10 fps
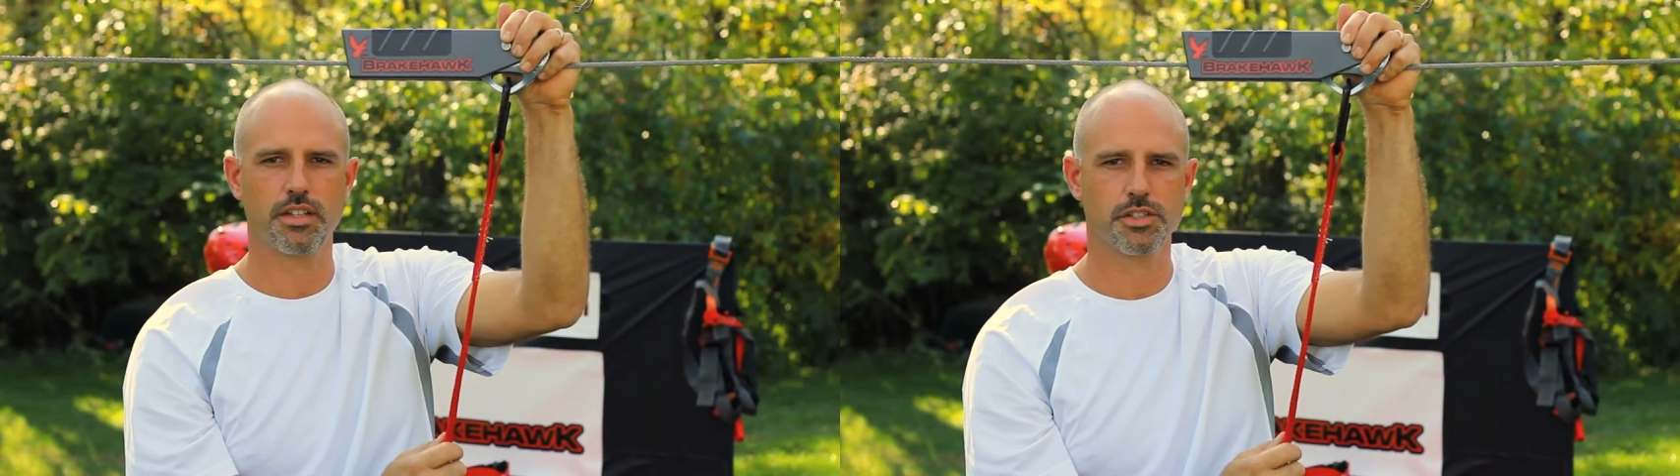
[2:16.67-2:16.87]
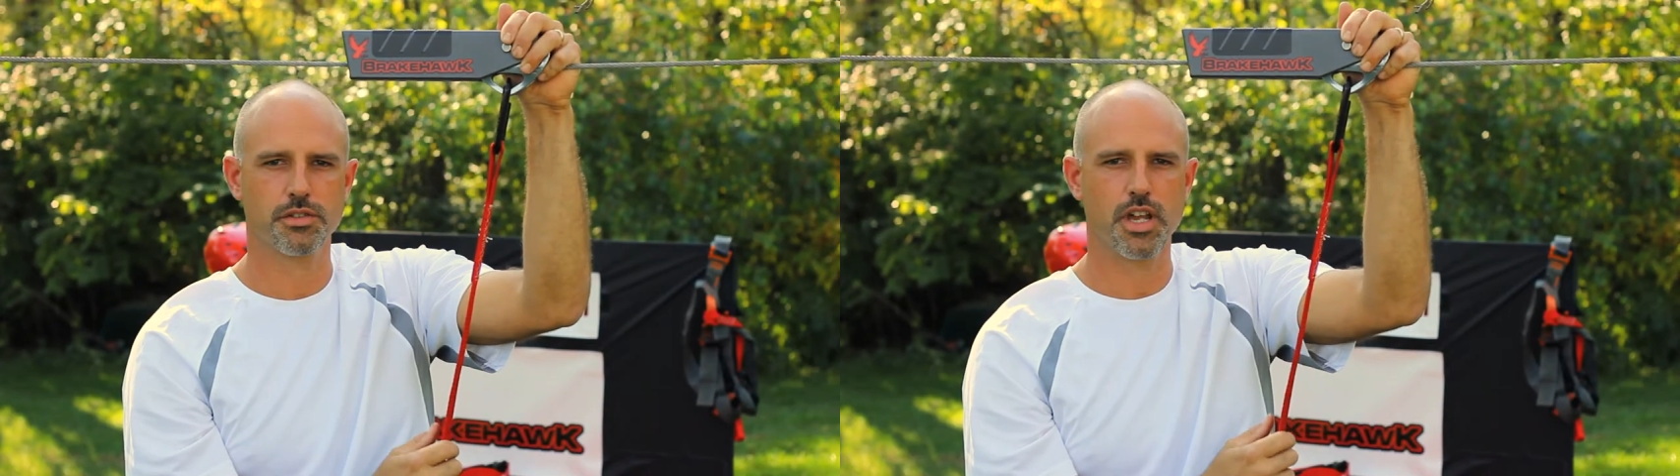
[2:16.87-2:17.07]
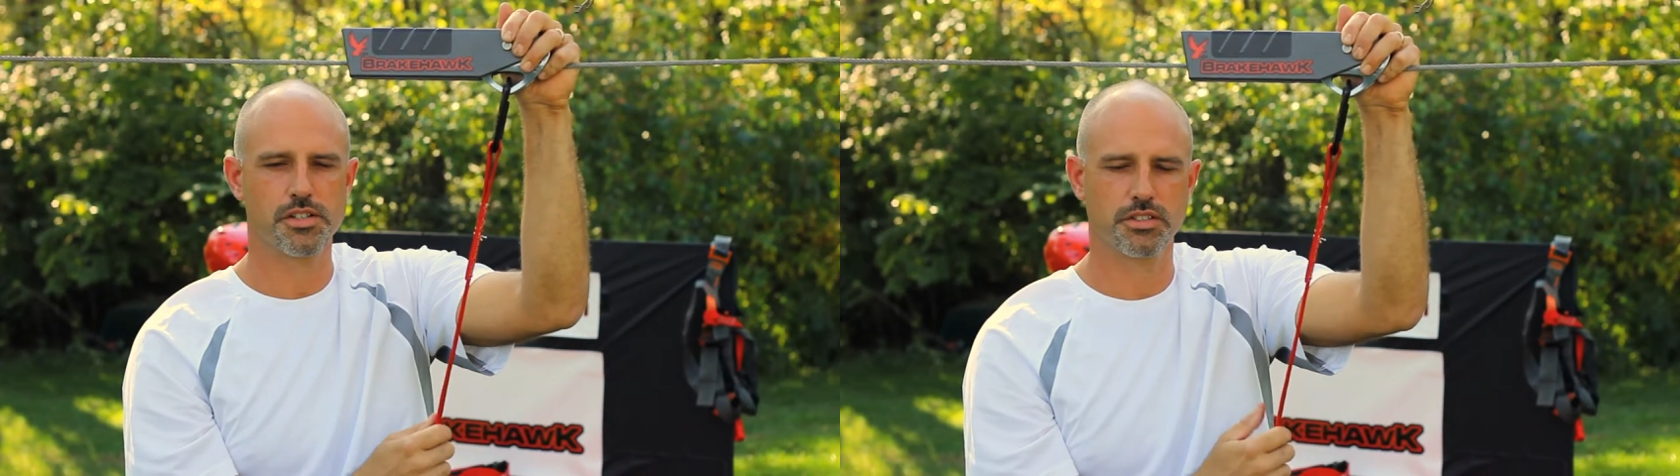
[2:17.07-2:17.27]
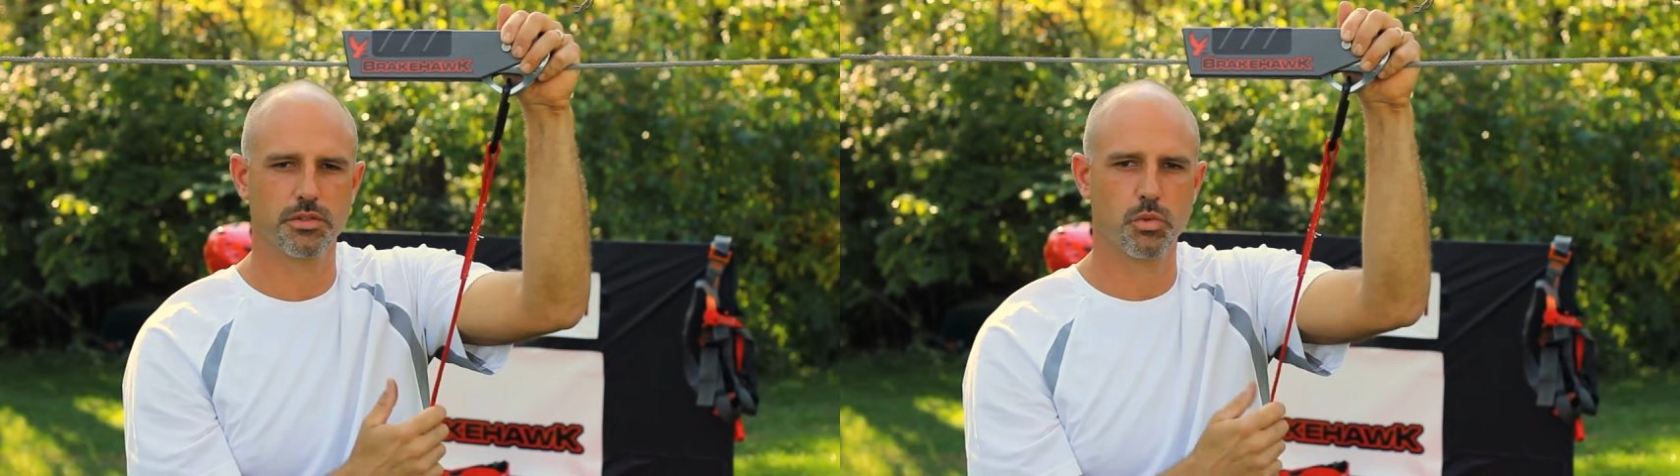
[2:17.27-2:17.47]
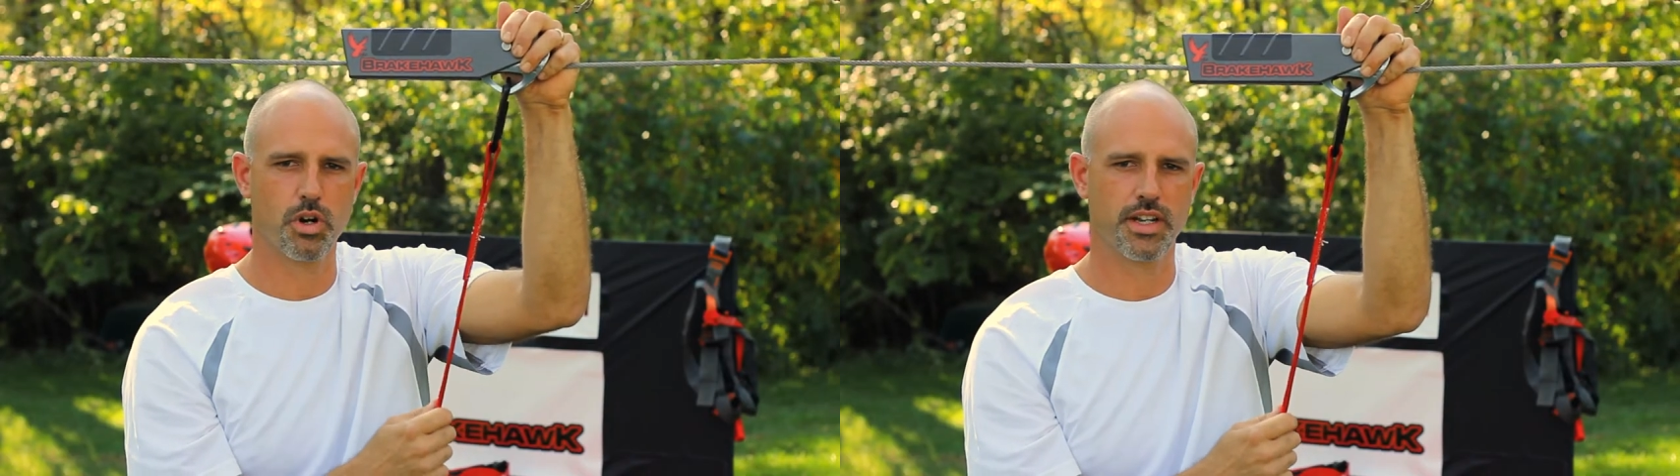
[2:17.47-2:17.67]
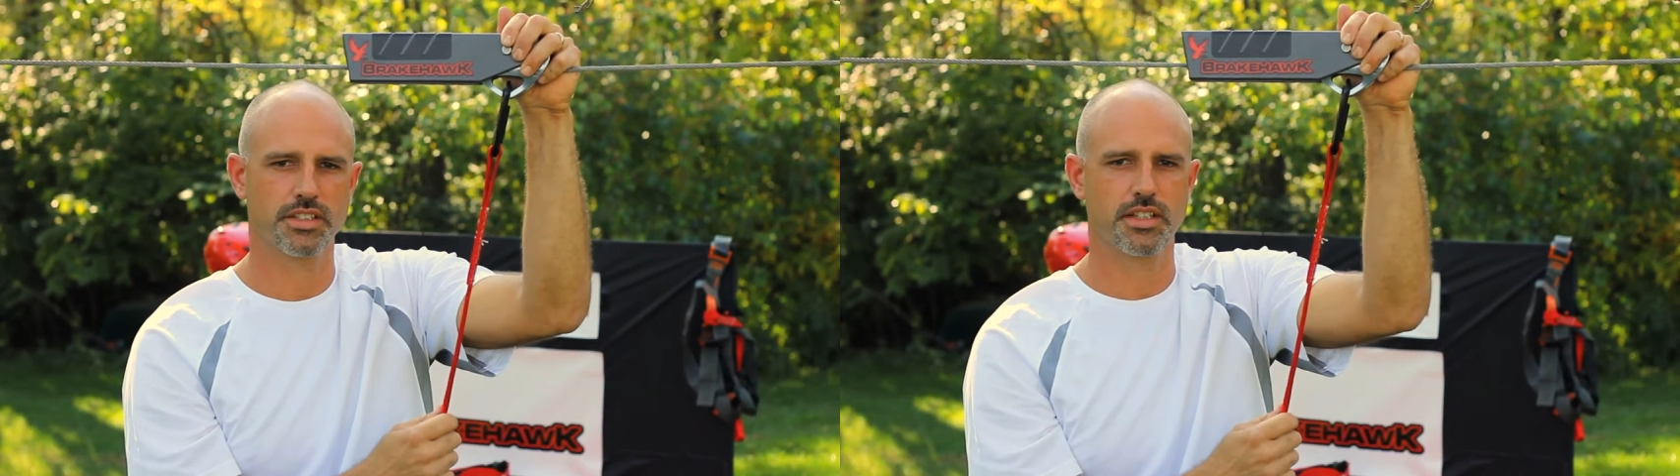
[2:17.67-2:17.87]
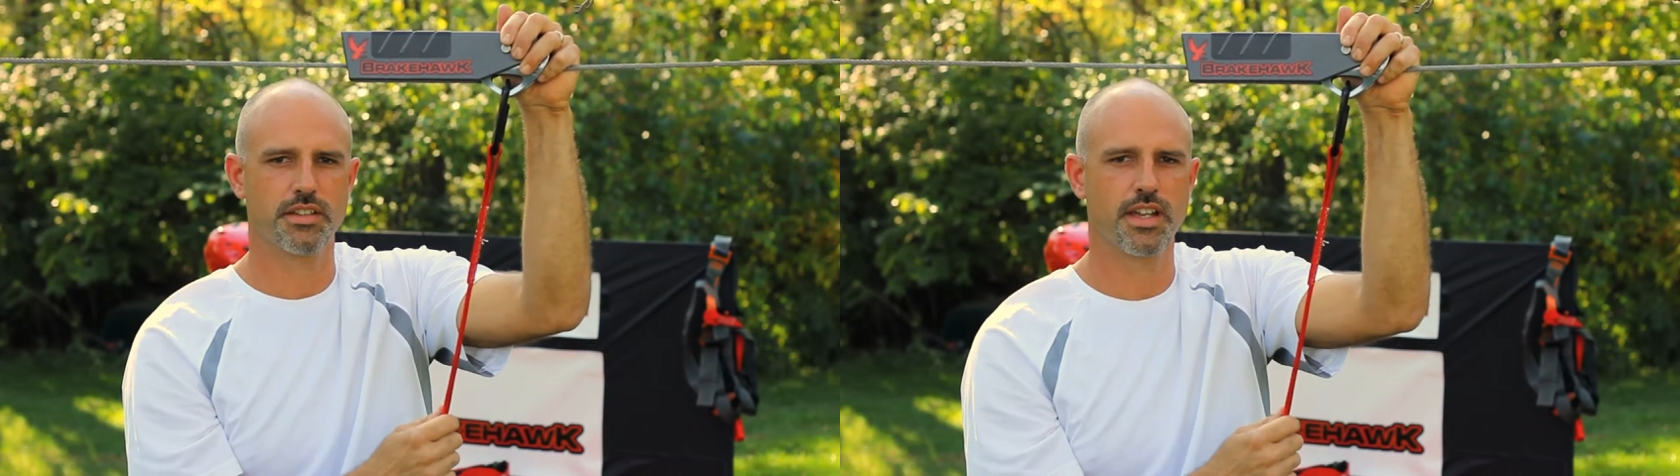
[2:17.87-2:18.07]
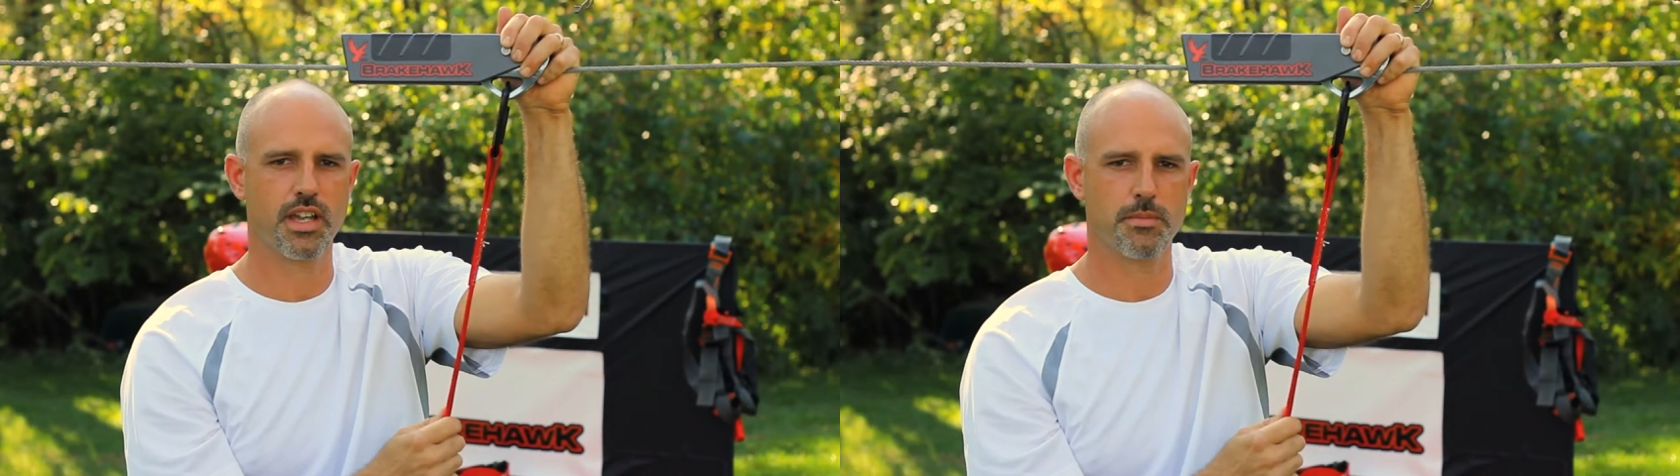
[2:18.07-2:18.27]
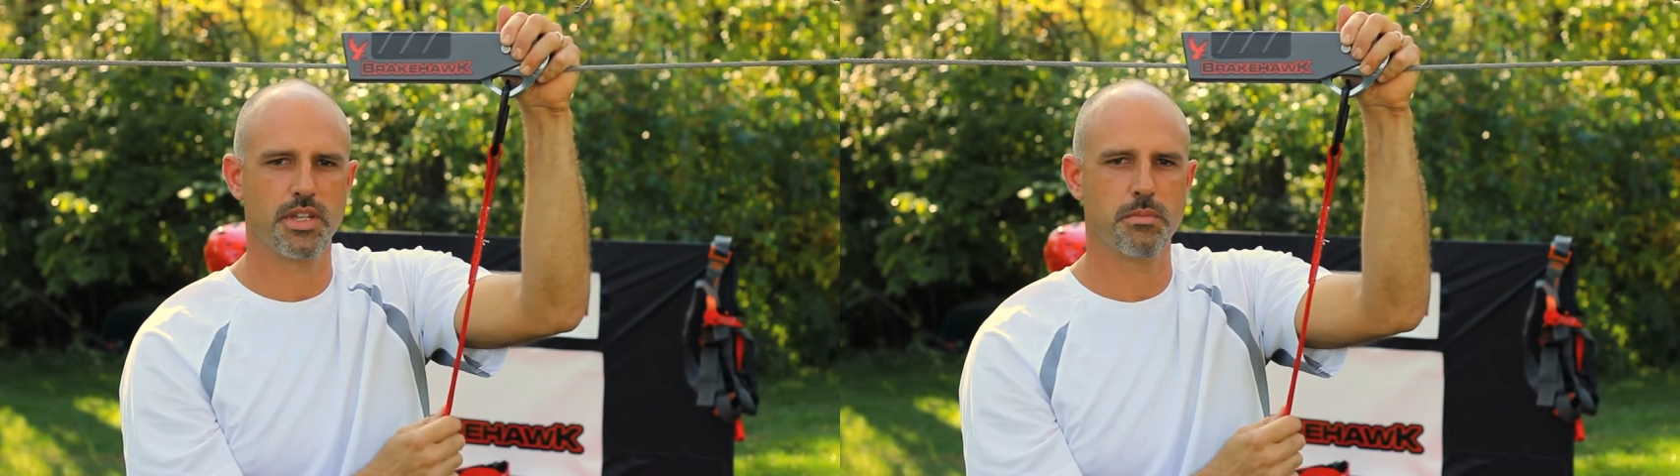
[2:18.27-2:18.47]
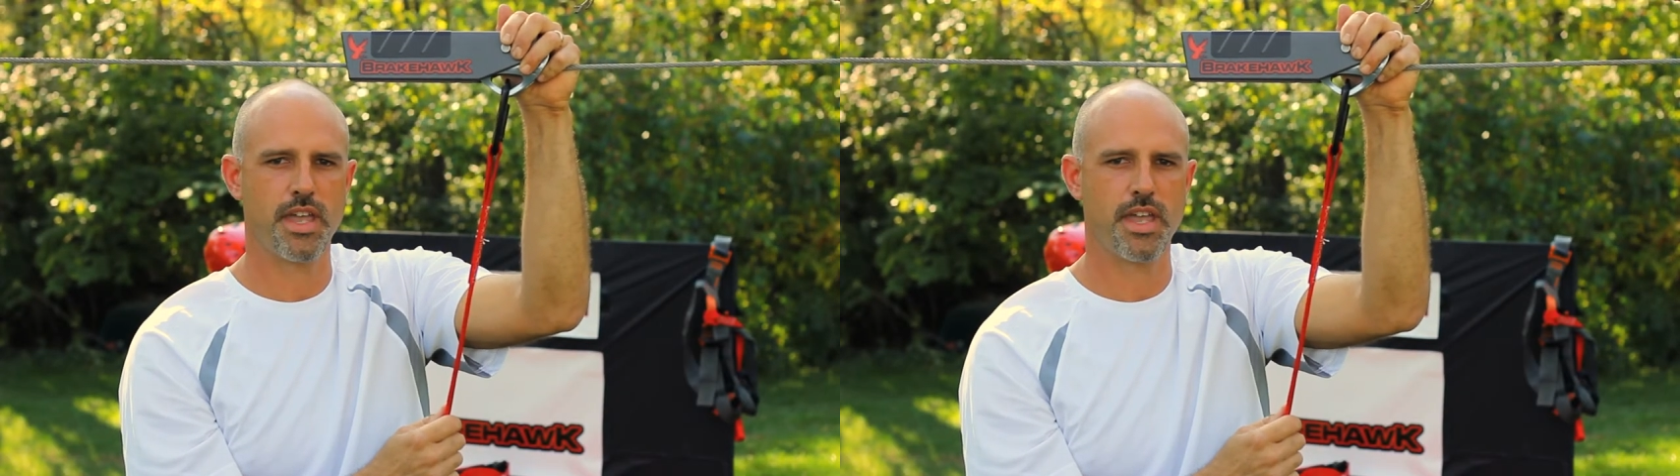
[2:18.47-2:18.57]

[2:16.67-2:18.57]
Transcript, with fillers: instructions and warnings that, that come in the